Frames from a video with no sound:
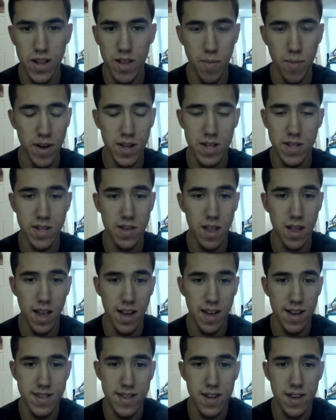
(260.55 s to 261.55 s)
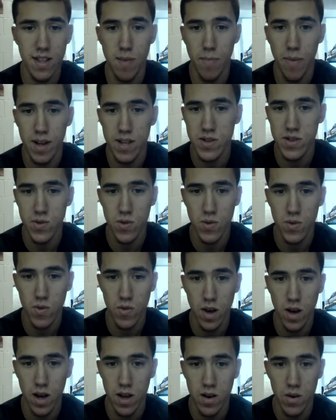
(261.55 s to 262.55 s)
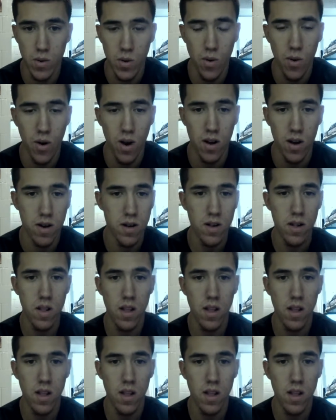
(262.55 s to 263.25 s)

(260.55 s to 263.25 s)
It depends. Like I said, it depends on who you are.